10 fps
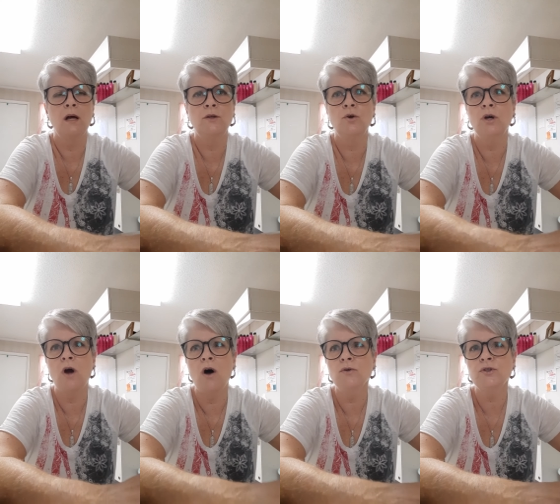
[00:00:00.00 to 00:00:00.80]
You can
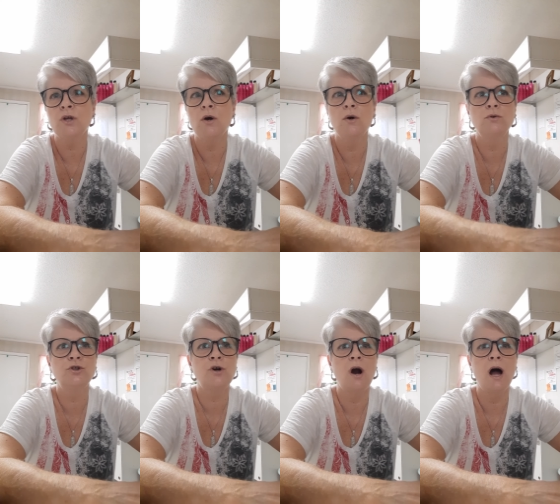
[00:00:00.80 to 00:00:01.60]
also
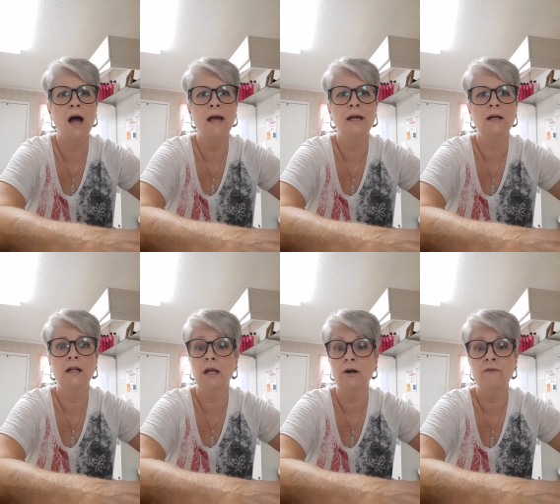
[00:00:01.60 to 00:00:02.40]
try
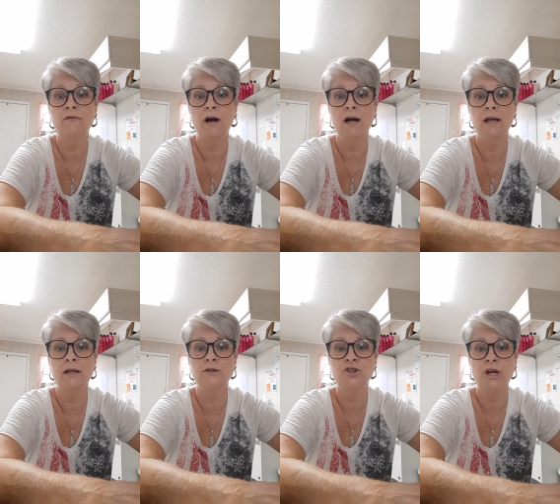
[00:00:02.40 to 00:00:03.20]

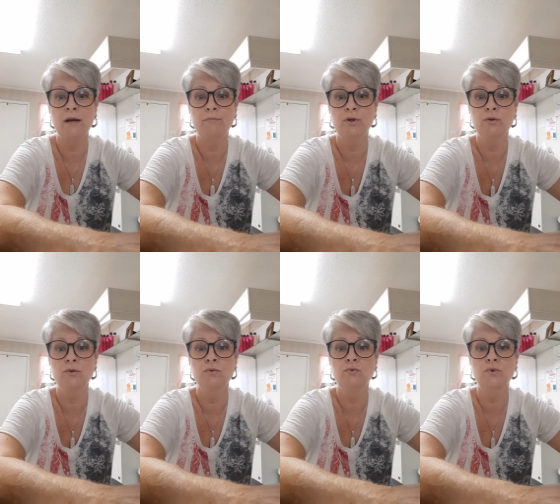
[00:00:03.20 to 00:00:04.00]
clarifying
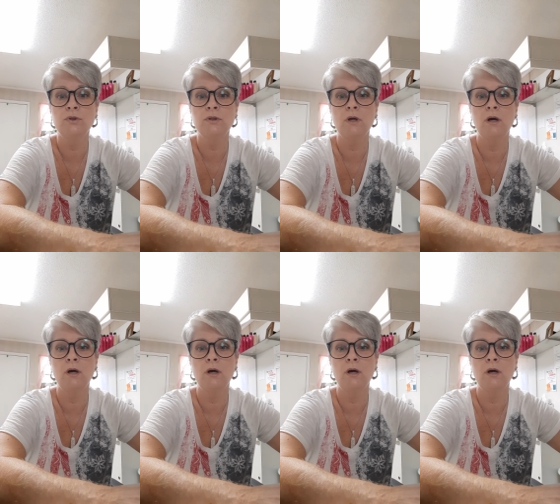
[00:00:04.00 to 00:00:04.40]
shampoos.